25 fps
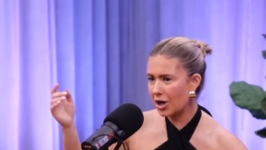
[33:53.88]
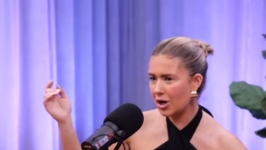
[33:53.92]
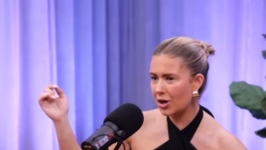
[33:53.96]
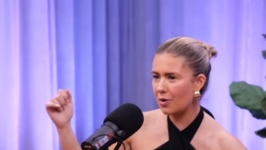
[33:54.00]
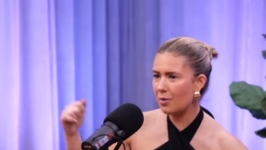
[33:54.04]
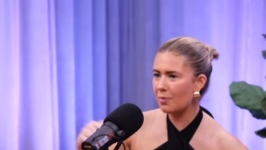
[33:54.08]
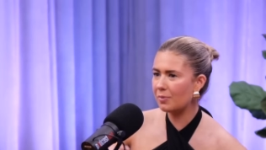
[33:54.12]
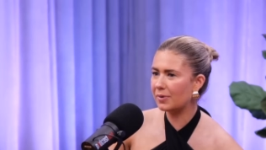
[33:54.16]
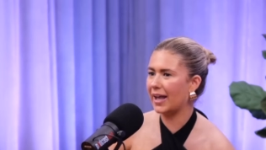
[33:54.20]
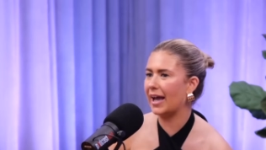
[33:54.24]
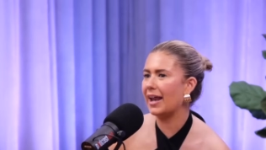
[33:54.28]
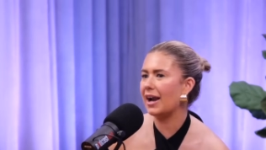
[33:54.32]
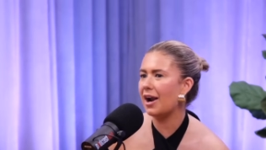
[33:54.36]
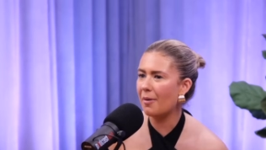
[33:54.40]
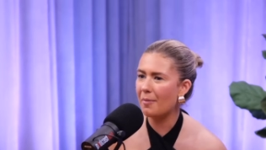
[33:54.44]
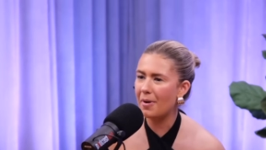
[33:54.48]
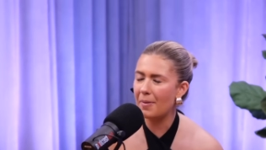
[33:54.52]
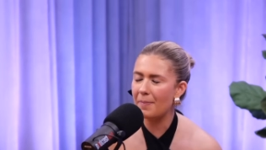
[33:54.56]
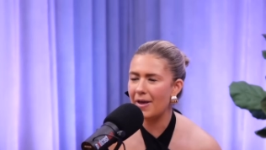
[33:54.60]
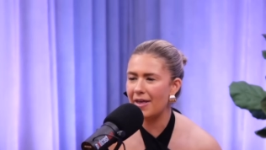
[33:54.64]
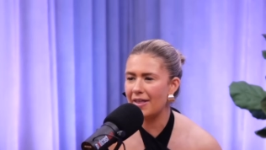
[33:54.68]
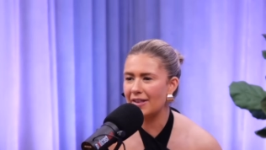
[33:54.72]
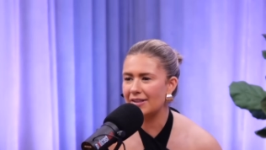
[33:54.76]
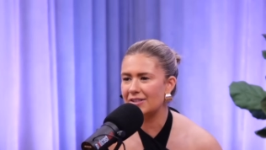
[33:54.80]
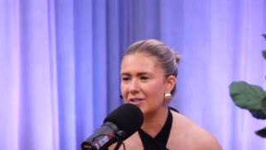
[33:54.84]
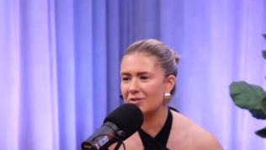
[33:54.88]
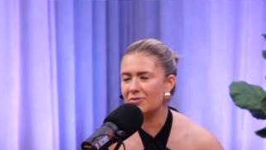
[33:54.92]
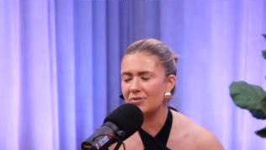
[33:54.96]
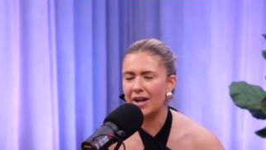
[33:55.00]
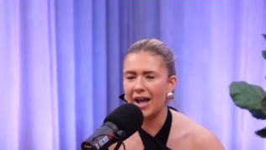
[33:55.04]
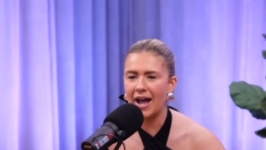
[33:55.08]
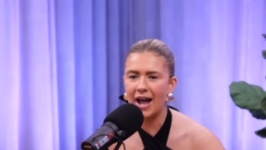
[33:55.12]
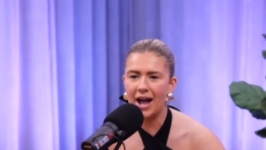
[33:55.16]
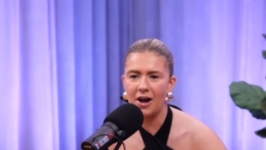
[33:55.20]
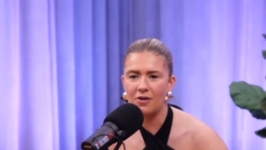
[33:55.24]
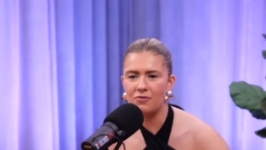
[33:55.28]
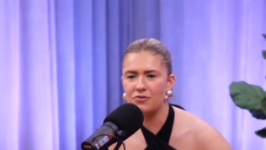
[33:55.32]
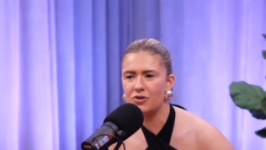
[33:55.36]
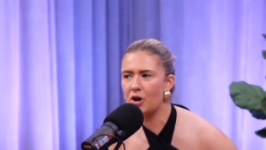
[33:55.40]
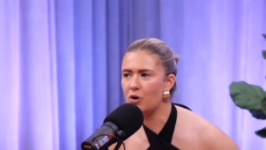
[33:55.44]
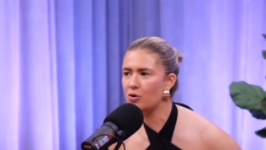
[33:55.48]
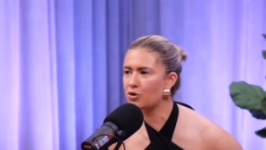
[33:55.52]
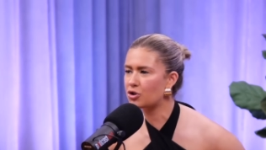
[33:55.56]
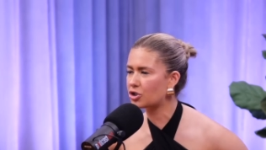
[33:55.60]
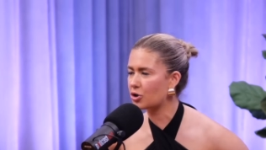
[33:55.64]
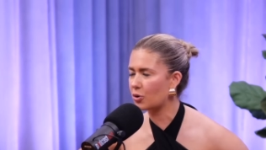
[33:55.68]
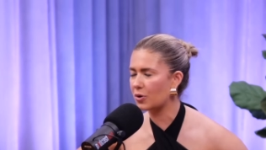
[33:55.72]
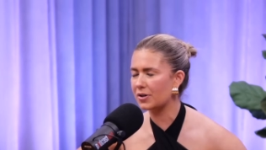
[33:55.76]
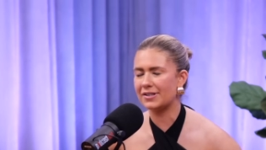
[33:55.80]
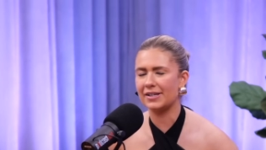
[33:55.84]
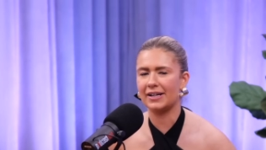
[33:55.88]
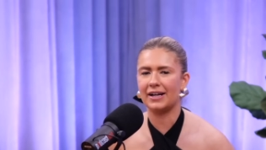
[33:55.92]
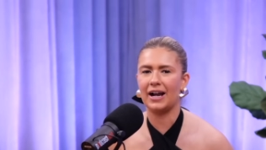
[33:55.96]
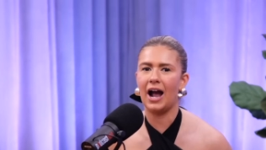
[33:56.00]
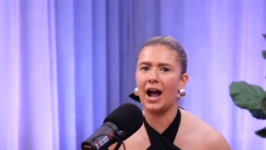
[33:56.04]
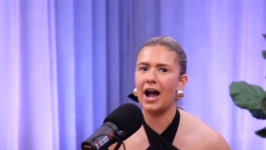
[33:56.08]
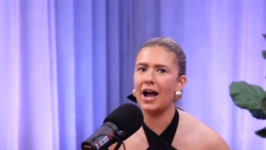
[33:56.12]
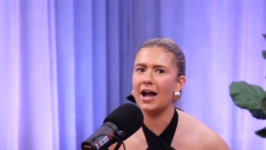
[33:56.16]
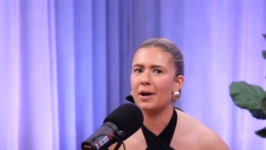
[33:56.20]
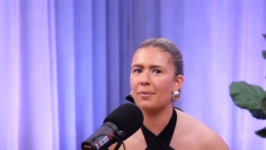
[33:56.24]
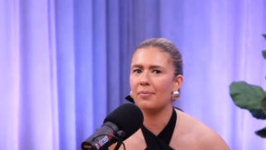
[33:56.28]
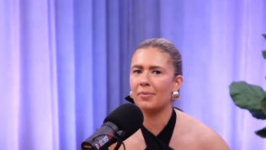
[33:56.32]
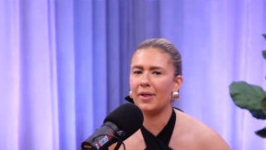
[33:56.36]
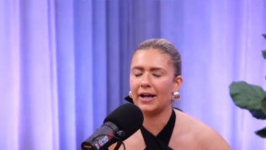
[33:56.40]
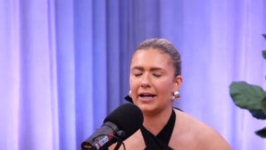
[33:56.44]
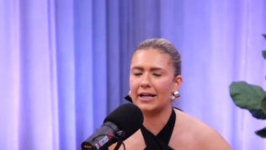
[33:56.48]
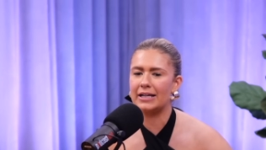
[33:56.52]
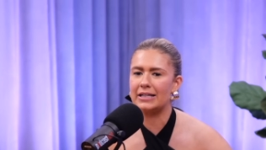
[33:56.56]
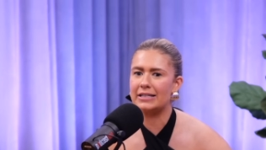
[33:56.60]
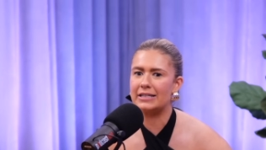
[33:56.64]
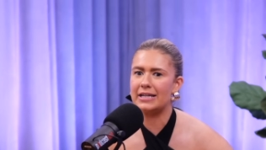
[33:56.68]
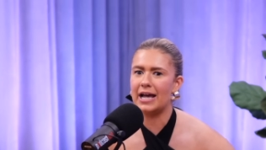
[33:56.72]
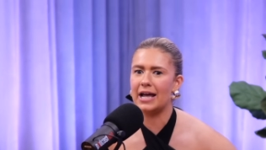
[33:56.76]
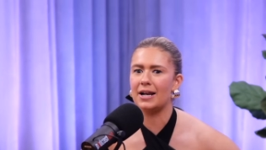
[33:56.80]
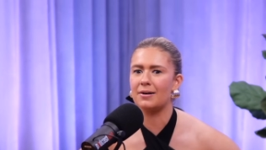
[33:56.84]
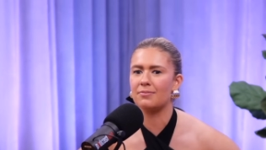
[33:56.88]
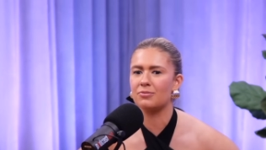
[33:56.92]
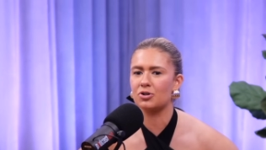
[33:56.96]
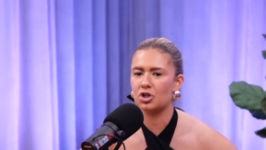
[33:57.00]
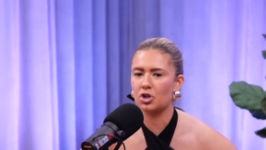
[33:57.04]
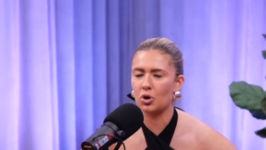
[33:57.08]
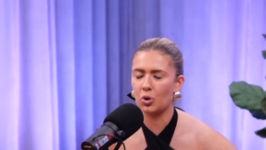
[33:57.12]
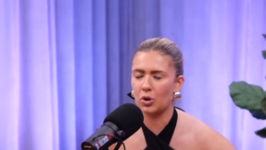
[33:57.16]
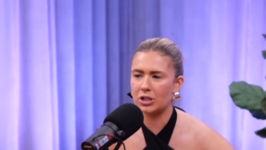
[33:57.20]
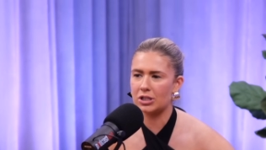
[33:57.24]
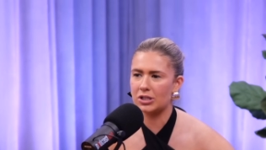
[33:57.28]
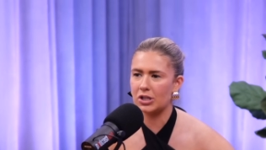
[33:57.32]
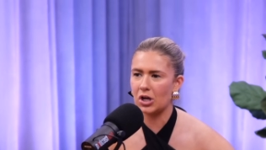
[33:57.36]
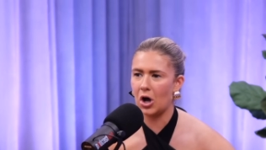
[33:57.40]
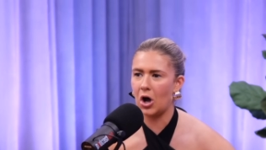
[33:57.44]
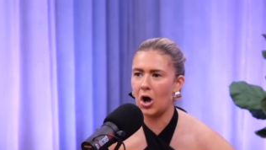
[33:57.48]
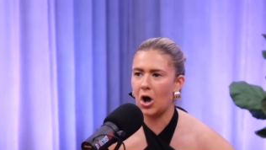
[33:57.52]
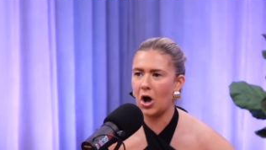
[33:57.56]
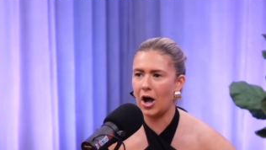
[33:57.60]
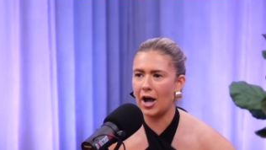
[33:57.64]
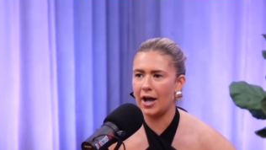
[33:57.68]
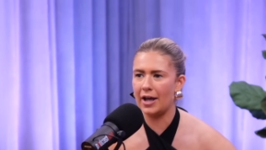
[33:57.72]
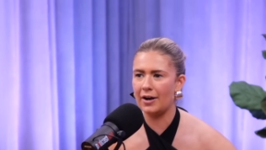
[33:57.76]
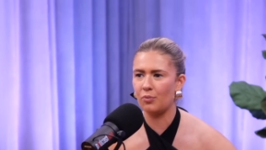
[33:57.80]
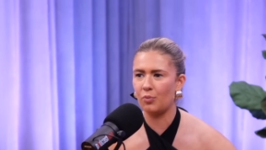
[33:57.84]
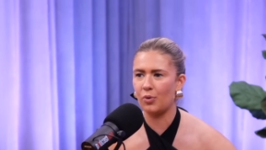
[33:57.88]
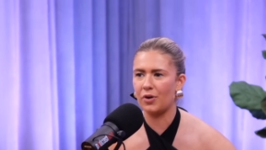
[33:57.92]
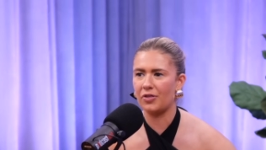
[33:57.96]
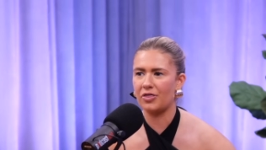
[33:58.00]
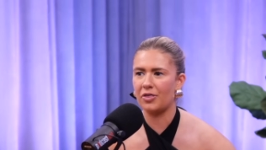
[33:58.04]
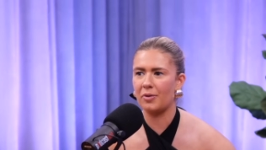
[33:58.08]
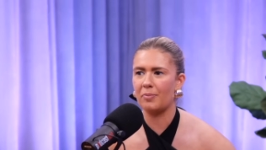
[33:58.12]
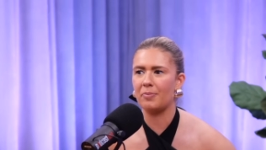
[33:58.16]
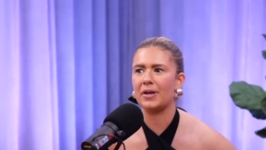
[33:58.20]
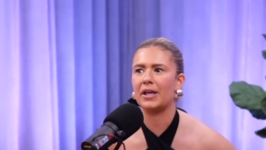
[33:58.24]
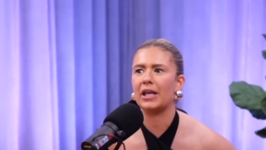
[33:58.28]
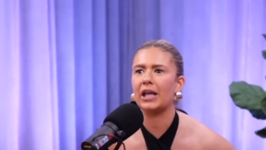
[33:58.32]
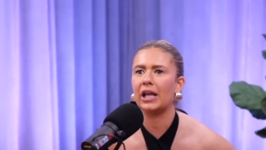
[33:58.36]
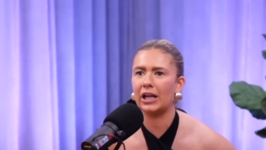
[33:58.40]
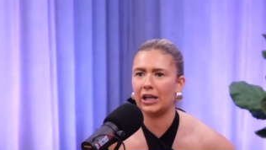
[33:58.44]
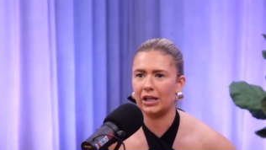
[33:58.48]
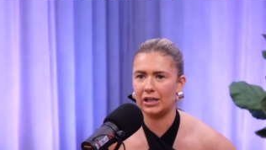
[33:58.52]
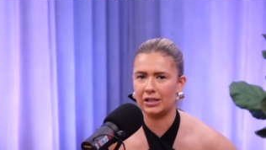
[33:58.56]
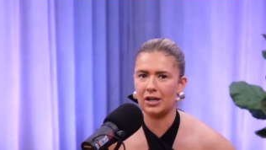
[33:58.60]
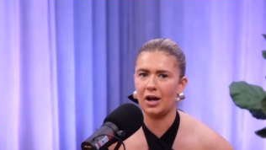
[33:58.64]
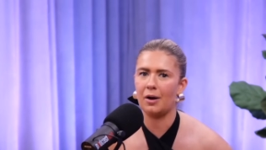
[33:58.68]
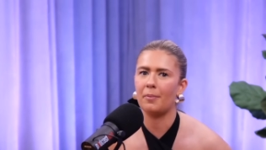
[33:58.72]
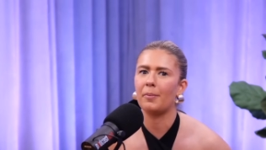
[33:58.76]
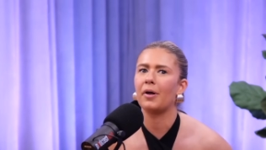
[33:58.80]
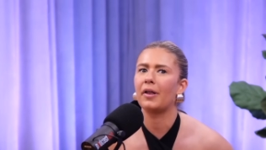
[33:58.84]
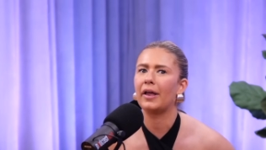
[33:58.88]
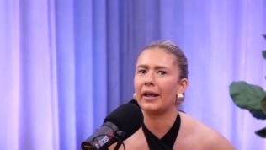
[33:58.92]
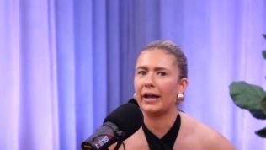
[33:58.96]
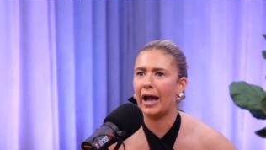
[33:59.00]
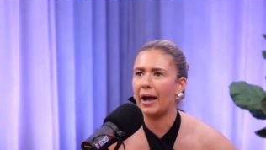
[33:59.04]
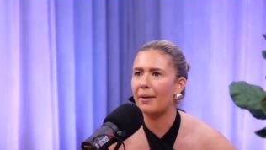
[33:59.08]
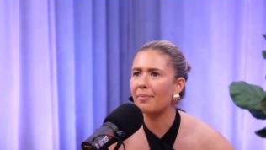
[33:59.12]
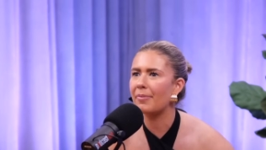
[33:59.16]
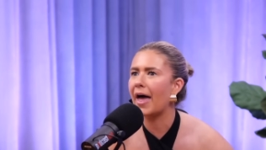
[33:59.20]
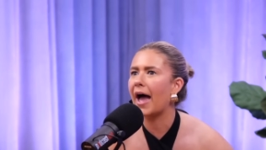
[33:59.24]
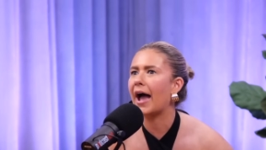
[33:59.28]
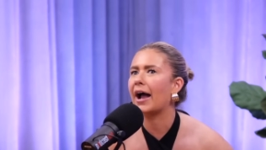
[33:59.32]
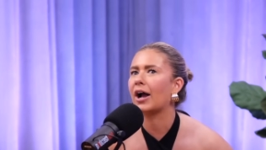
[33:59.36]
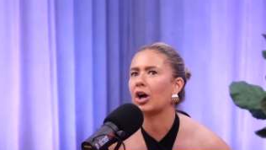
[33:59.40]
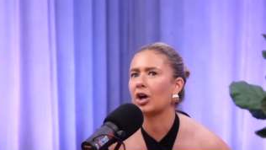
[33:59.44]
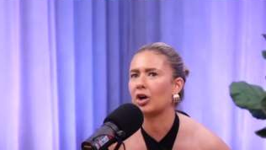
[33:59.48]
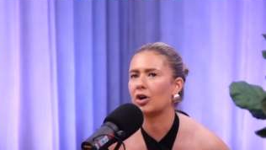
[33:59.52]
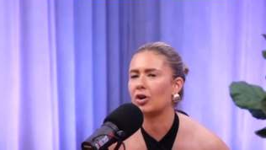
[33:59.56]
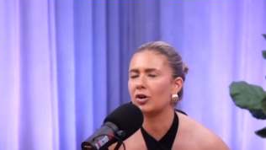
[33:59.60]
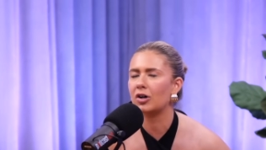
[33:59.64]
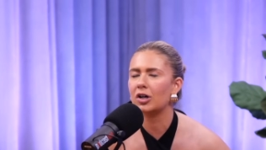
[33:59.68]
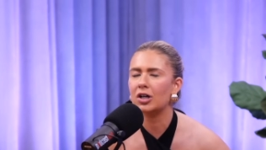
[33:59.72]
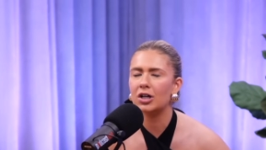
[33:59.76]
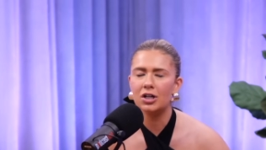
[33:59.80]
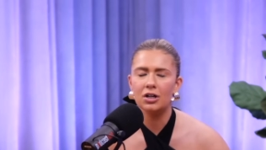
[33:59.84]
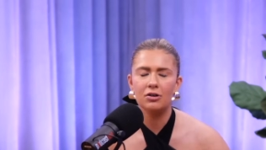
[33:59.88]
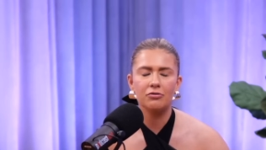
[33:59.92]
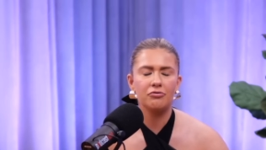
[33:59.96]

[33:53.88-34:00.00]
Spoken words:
getting on my bathing suit now, no shorts. Like, I'm, like, a denim shorts on with the bikini top. Like, I'm that girl.